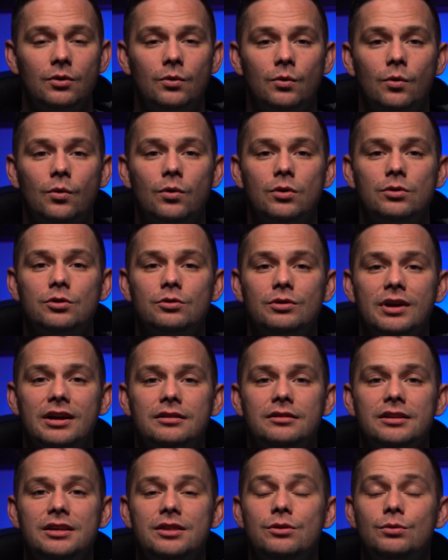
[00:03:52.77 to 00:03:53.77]
or
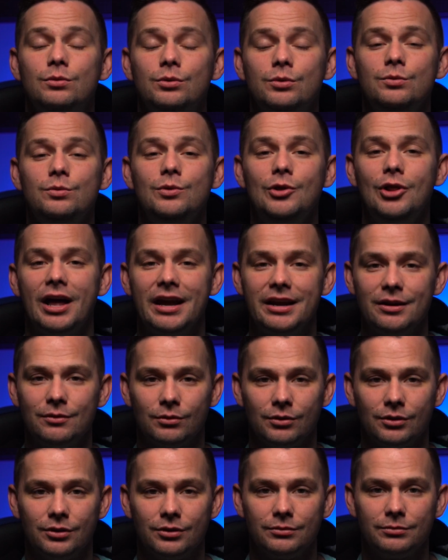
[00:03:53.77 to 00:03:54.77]
directly through
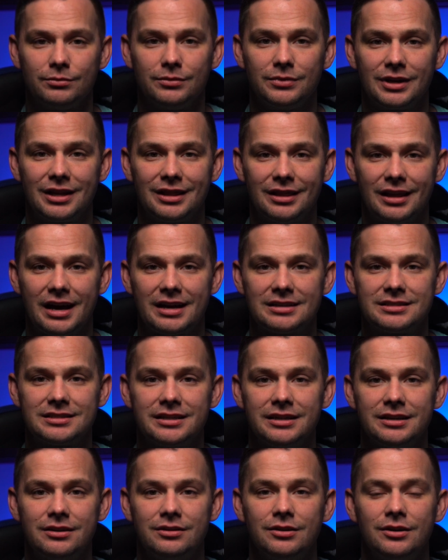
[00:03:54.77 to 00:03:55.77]
Lightroom
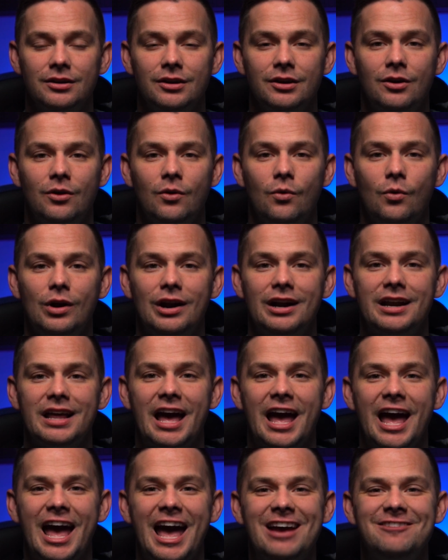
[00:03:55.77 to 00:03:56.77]
Classic or an
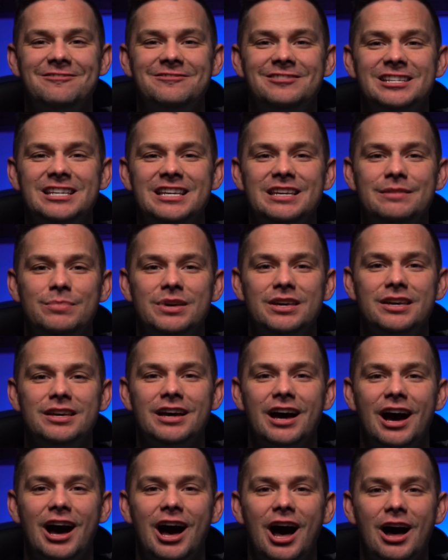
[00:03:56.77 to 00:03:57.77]

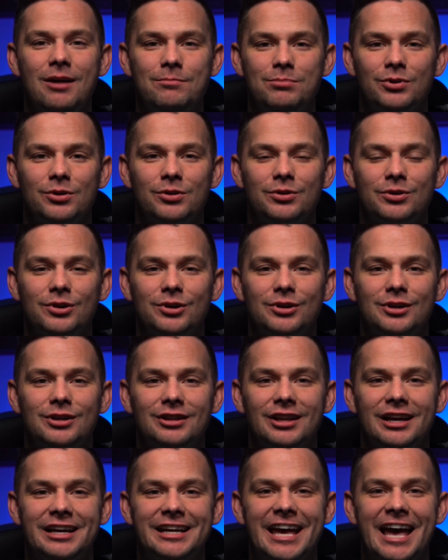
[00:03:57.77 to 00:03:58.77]
FTP uploader
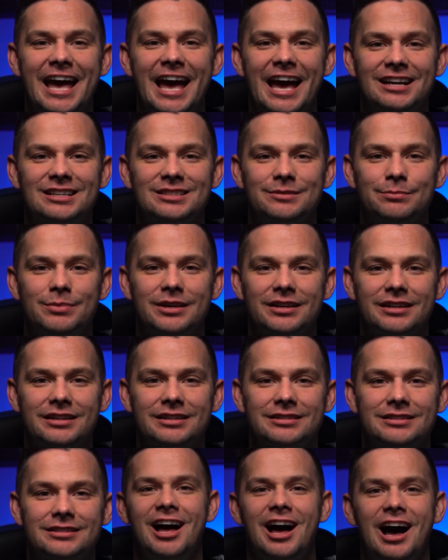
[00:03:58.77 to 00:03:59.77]
like
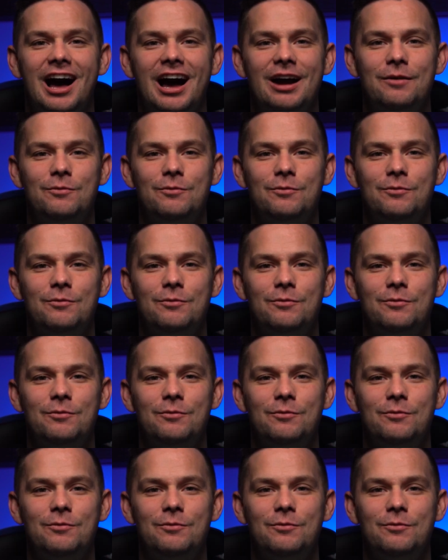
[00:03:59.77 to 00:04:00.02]
Xpix. I